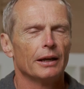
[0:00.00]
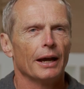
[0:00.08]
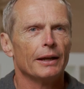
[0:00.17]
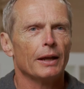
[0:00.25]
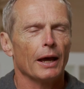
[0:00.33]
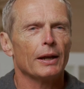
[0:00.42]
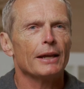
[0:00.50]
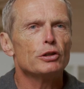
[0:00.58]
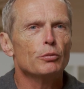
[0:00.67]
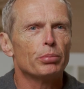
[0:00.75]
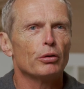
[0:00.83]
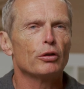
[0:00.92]
And as
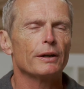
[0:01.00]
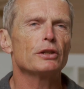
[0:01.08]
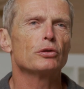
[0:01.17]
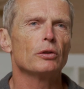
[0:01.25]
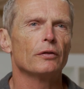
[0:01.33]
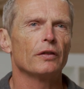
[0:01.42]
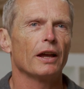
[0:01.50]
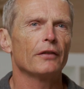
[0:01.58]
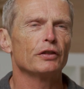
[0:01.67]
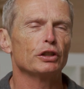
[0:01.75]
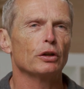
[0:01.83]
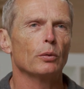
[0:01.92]
you progress through the fly
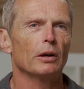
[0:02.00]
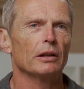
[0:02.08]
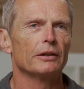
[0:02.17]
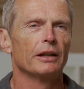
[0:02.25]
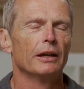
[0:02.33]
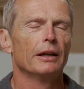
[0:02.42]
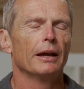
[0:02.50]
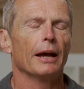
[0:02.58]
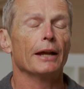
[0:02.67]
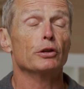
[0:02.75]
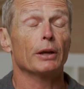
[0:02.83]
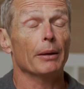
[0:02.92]
fishing world
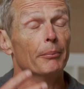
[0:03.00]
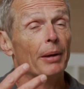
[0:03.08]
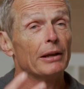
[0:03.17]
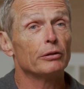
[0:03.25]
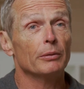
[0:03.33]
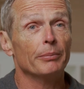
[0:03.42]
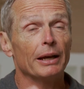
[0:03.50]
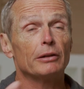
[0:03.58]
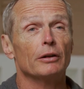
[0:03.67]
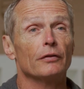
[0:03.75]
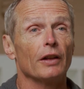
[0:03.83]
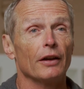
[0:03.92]
and you get better and better
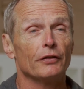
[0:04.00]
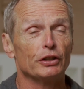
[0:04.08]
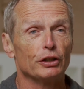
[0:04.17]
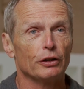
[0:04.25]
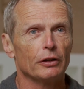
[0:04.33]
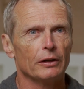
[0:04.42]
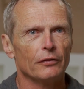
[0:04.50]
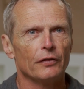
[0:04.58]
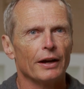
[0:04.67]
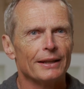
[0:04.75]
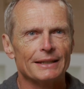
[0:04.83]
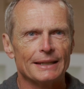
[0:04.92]
at fly fishing, you're going to
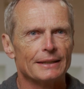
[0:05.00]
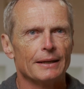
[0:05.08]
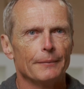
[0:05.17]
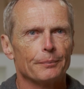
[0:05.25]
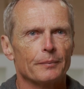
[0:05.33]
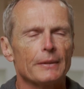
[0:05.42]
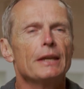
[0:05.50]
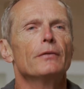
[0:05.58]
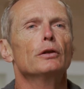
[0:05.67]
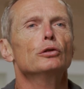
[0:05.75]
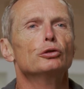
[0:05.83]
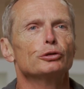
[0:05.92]
find there's this
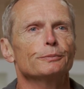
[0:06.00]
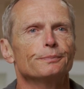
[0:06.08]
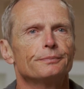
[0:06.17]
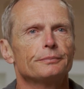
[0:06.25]
evolution.